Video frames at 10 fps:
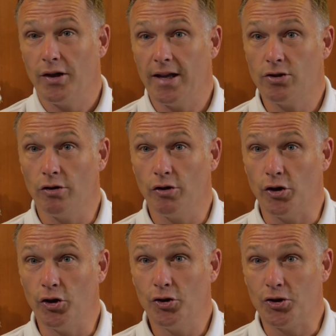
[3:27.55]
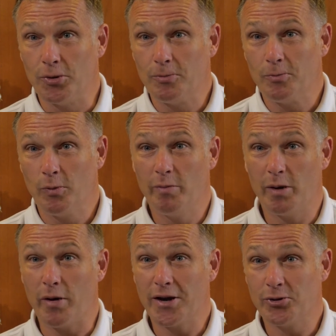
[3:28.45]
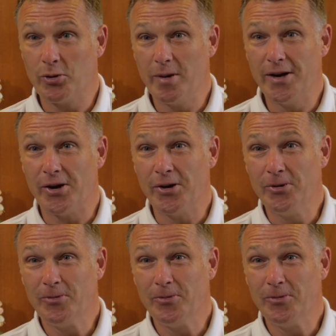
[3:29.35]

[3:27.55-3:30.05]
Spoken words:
it's all looking good. A wee bit of pressure on me now.